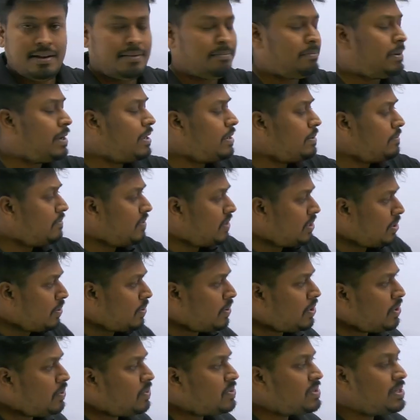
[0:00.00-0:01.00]
By
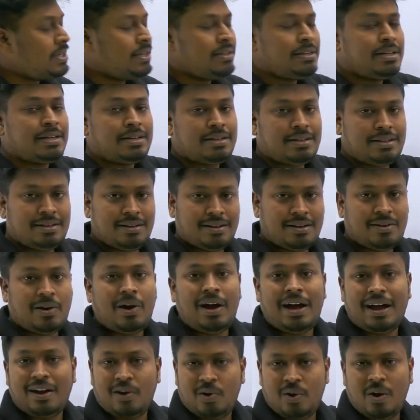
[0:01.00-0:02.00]
without using that
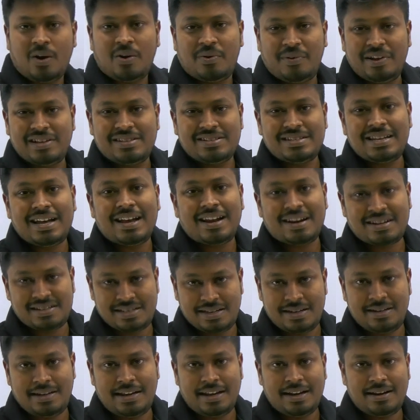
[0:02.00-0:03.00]
clockwise
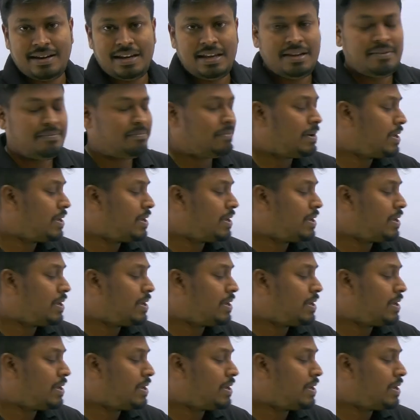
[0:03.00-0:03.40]
direction technique,